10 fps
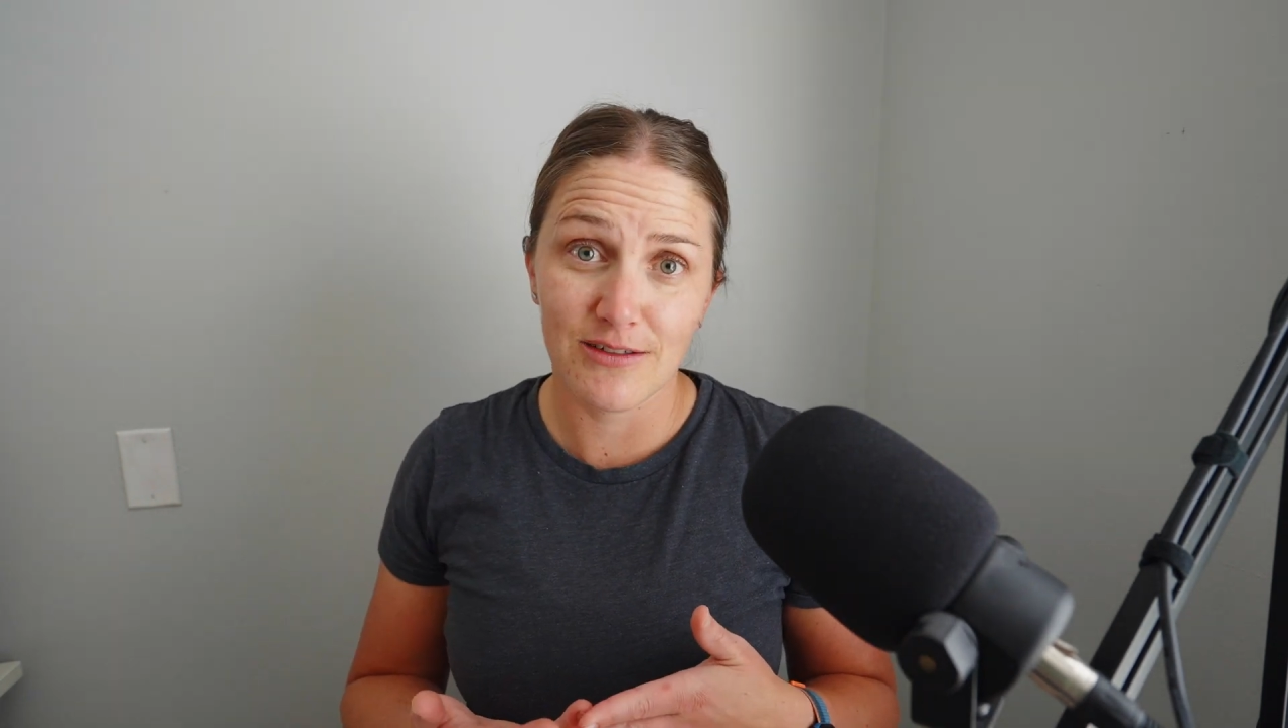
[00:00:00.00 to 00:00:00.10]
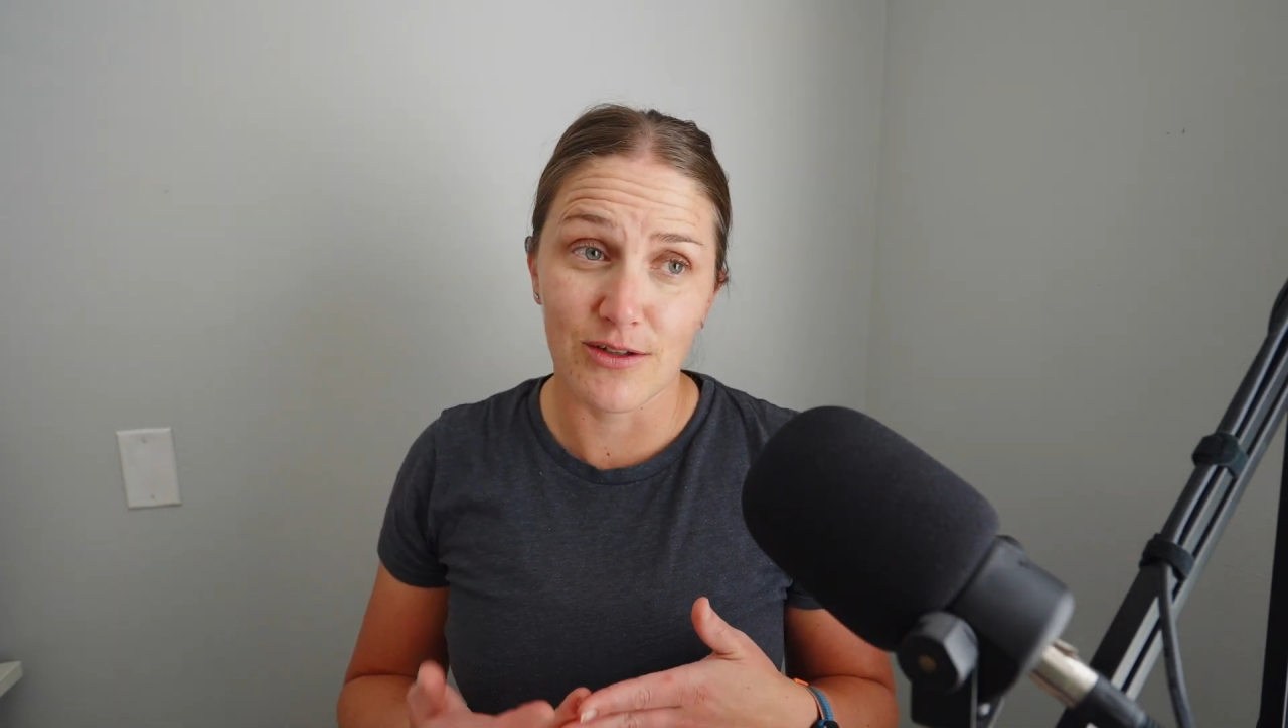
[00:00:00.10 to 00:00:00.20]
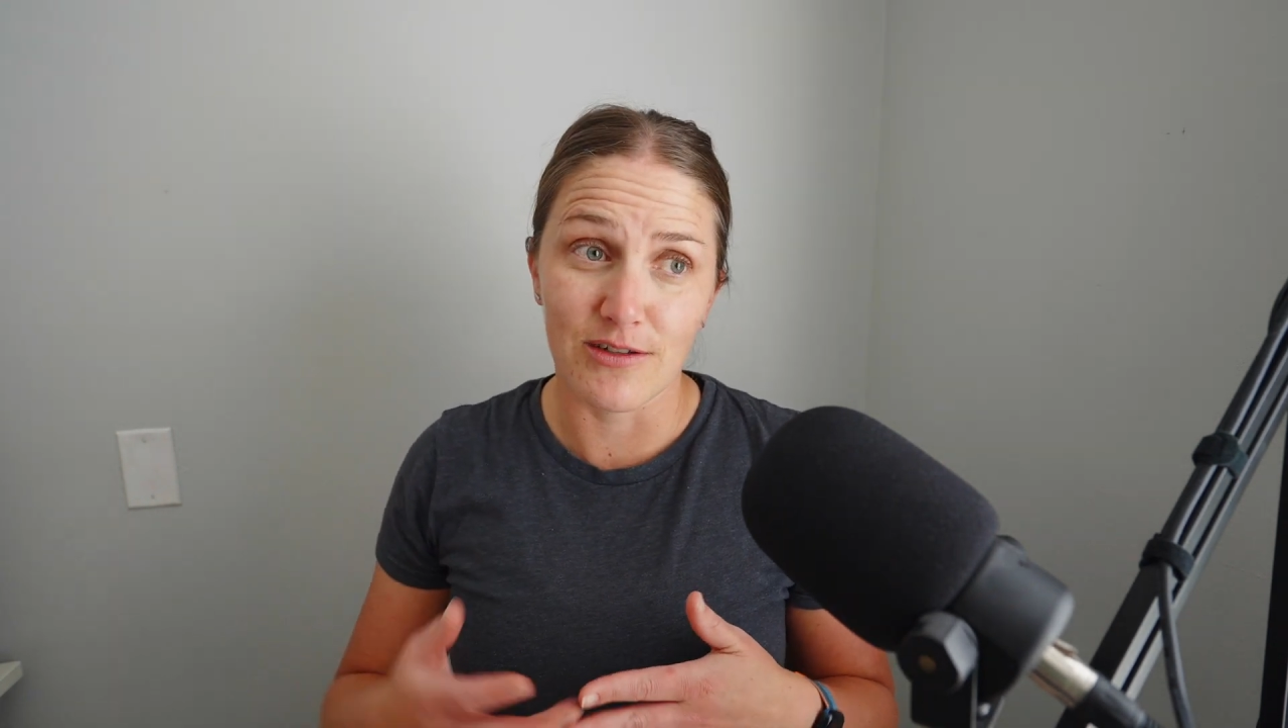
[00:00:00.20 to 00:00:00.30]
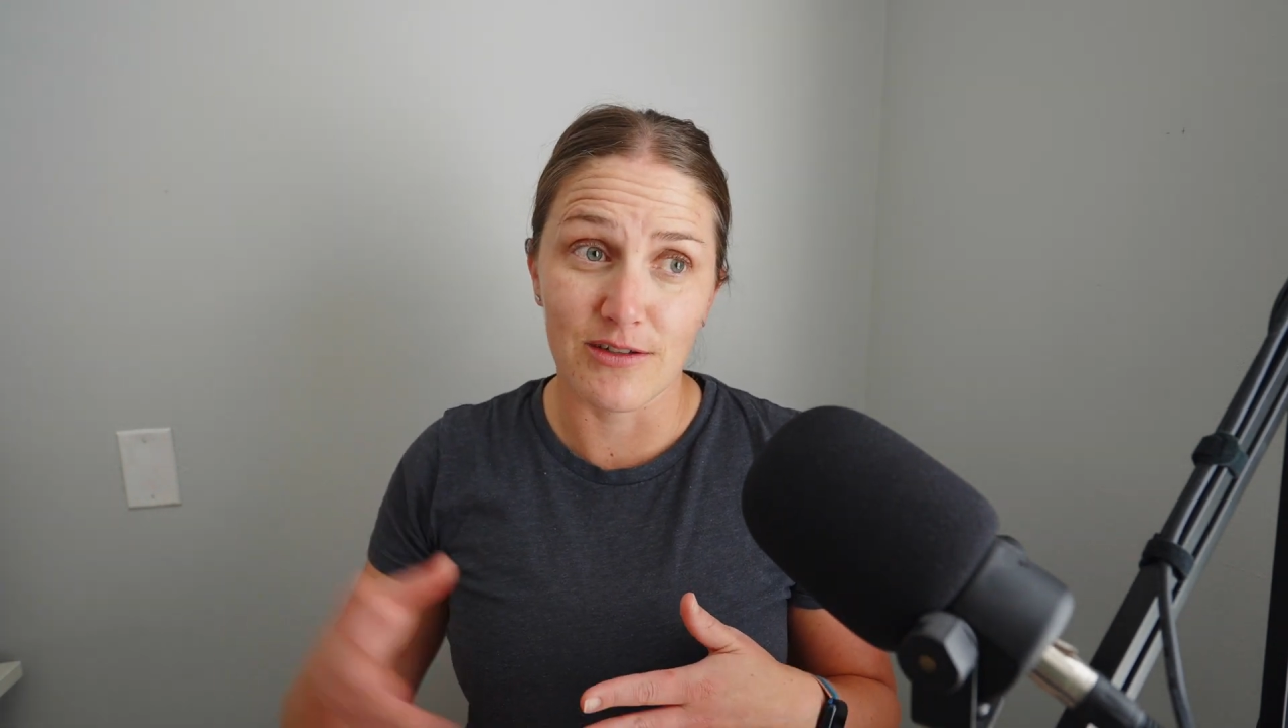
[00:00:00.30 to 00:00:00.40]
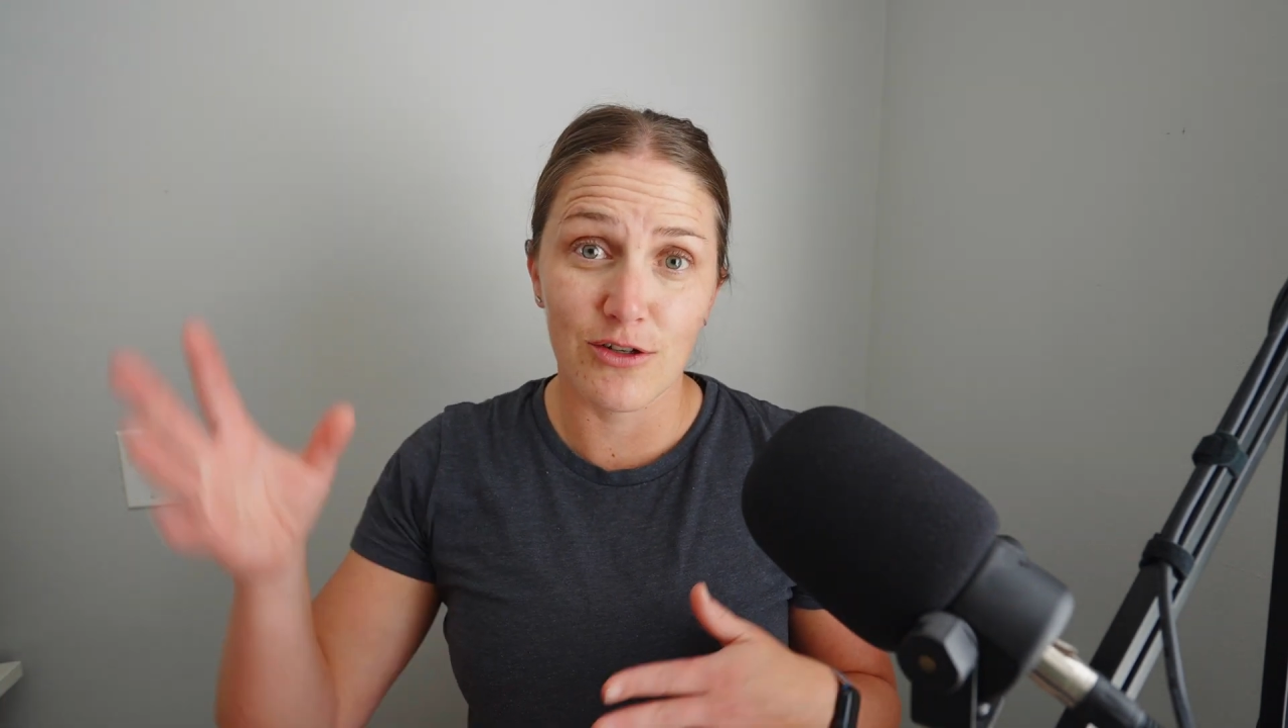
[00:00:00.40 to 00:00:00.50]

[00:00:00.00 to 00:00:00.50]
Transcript: so this is